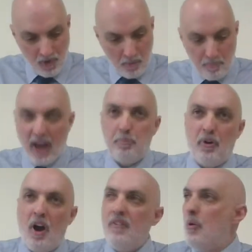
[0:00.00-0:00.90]
Big
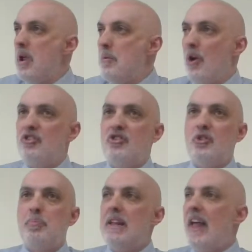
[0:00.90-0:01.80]
brother, we wanted to
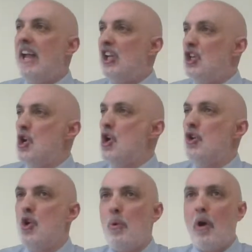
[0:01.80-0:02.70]
be like you.
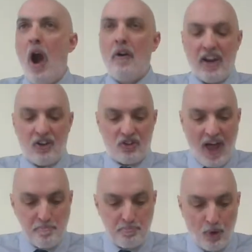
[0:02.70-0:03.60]
You were our
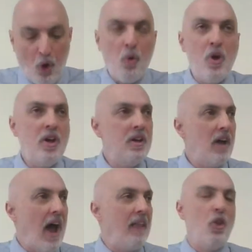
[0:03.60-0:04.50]
example,
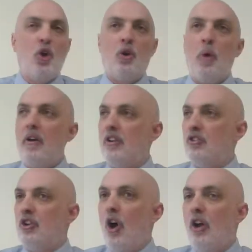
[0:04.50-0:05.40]
and look where it's
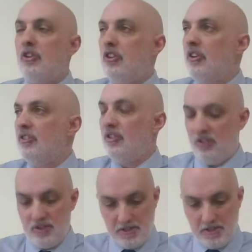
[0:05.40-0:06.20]
got us.